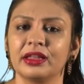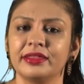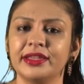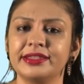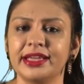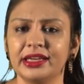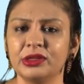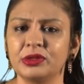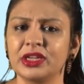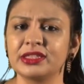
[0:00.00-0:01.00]
The
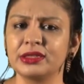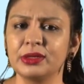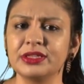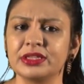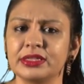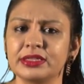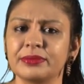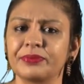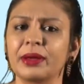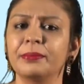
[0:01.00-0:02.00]
terracotta soldiers
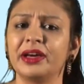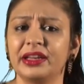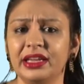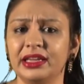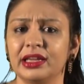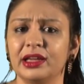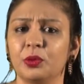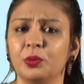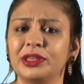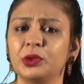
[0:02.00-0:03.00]
buried
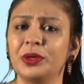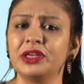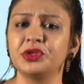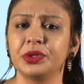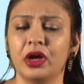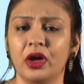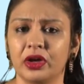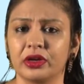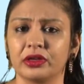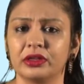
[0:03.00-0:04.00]
with Qin Shi
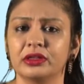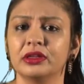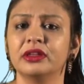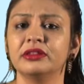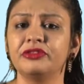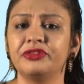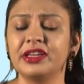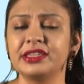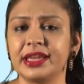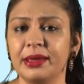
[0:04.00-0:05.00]
Huang, the
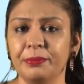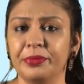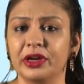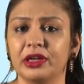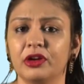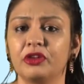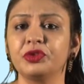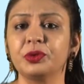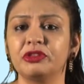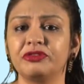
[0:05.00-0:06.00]
first emperor of
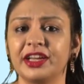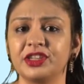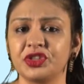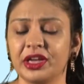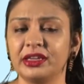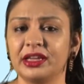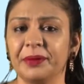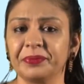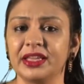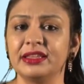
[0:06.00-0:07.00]
unified
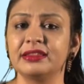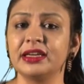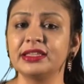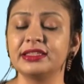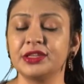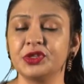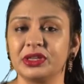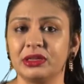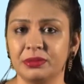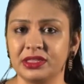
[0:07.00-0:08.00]
China in 3rd
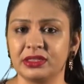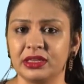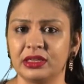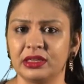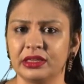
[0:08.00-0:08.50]
century BC,